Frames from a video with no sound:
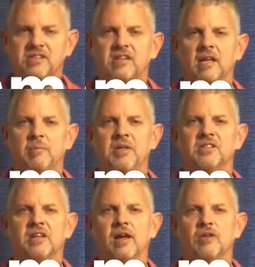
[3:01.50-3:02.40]
steady beat
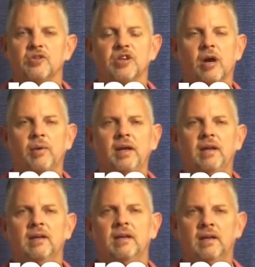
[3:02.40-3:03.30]
together, shall
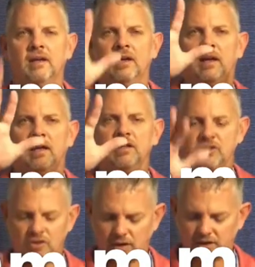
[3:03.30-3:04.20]
we? Hands
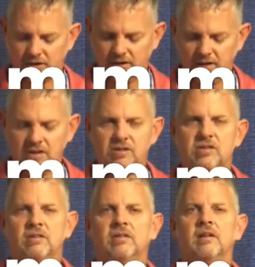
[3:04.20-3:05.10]
are on your
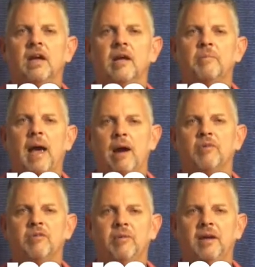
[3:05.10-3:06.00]
knees, and pat
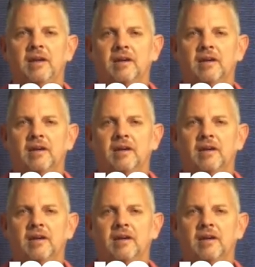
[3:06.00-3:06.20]
with me.